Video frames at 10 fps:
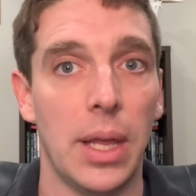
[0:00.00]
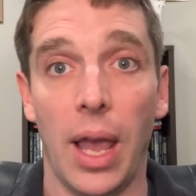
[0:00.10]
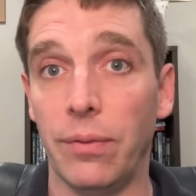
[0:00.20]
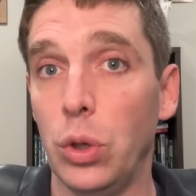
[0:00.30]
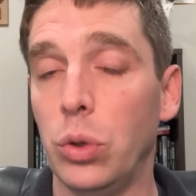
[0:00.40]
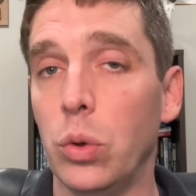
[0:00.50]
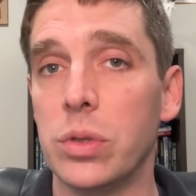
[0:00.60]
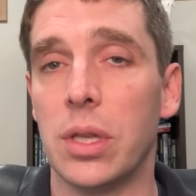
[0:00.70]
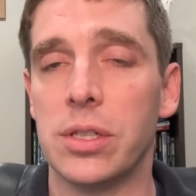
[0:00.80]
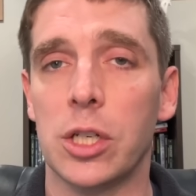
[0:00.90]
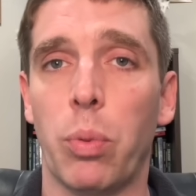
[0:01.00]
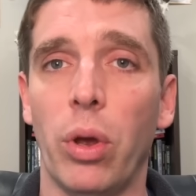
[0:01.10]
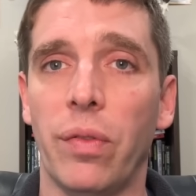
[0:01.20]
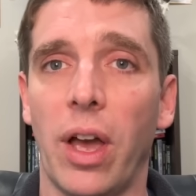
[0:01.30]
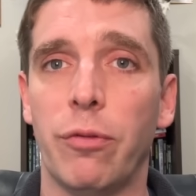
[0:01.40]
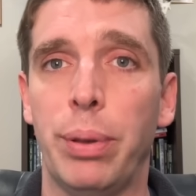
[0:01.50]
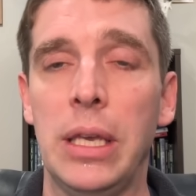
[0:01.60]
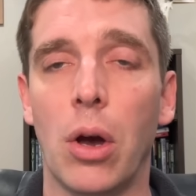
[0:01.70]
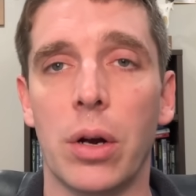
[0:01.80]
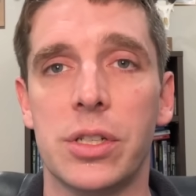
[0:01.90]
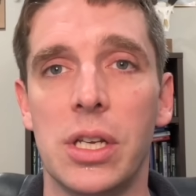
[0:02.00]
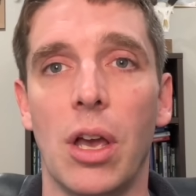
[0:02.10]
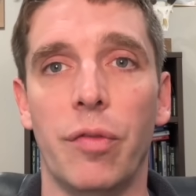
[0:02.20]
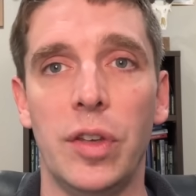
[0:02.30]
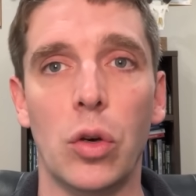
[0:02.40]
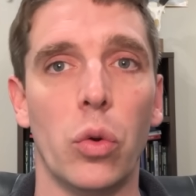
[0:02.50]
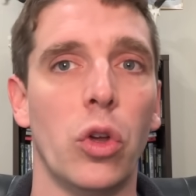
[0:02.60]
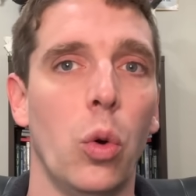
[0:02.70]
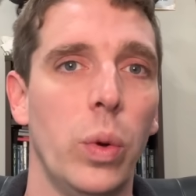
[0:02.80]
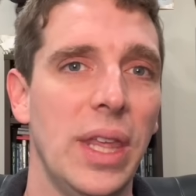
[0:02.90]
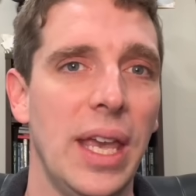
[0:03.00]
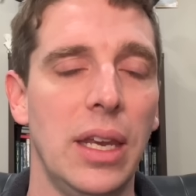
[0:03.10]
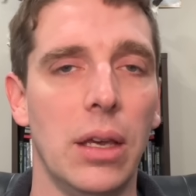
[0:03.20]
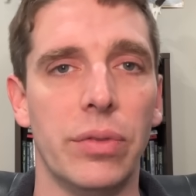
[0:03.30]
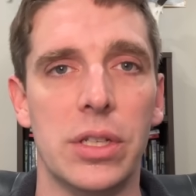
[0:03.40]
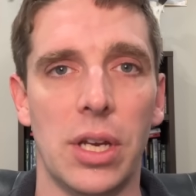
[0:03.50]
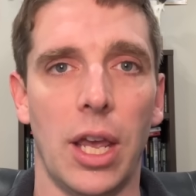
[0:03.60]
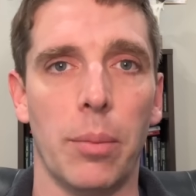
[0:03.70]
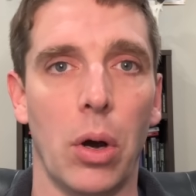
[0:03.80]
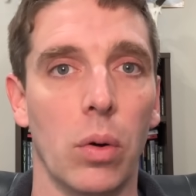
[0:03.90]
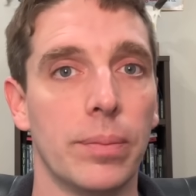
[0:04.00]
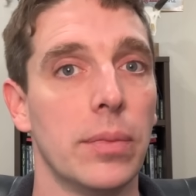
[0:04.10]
Have you used the 6.5 PRC a field with any of this ammo?